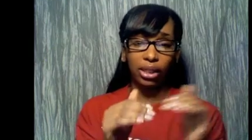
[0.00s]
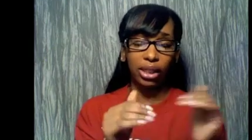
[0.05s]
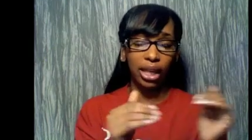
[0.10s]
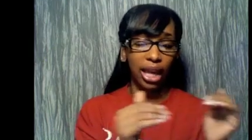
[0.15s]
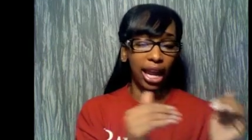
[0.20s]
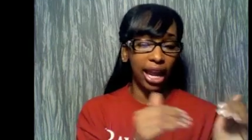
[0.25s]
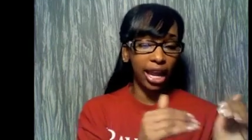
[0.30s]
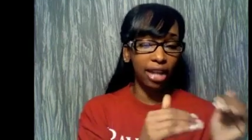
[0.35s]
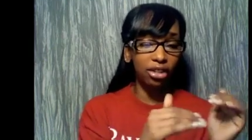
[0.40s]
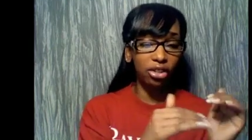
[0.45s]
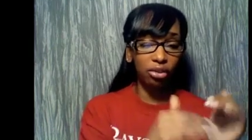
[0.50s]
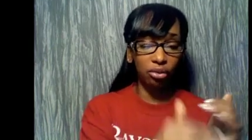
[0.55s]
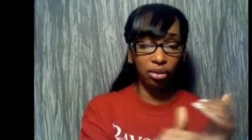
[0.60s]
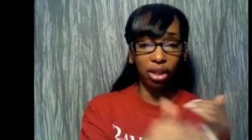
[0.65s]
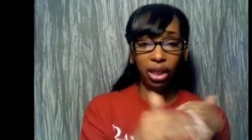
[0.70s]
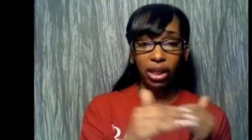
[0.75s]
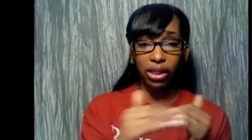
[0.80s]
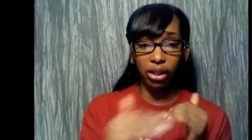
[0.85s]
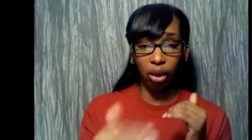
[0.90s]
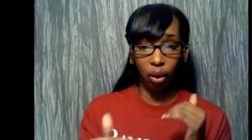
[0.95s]
to answer
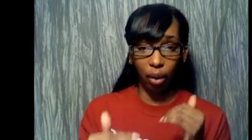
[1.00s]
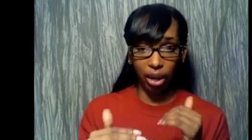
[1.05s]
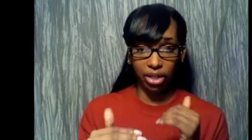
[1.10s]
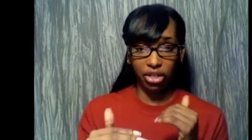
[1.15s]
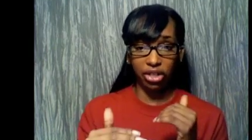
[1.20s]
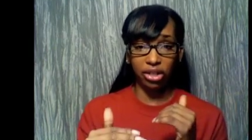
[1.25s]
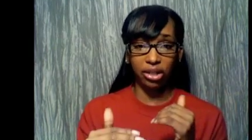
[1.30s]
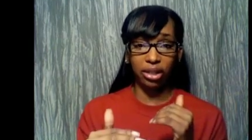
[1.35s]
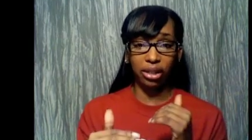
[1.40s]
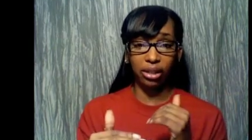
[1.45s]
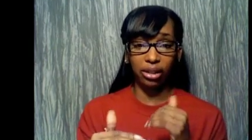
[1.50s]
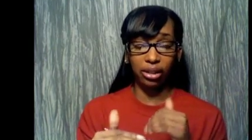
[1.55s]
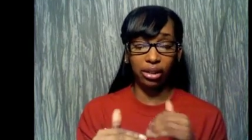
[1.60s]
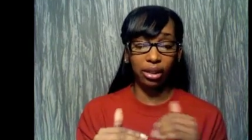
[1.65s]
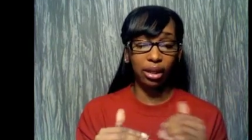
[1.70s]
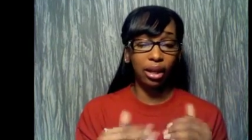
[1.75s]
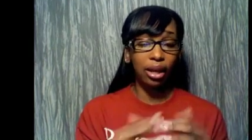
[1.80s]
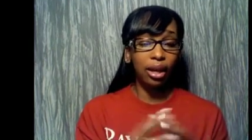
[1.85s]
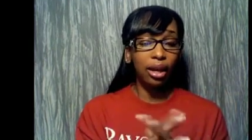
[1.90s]
these questions.